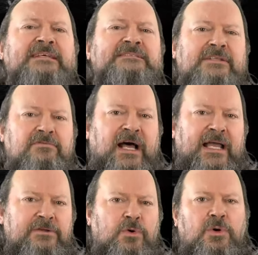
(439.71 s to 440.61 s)
is the
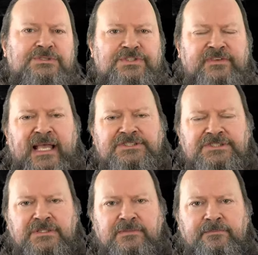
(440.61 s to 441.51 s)
right course of
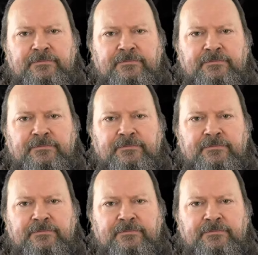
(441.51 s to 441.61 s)
action,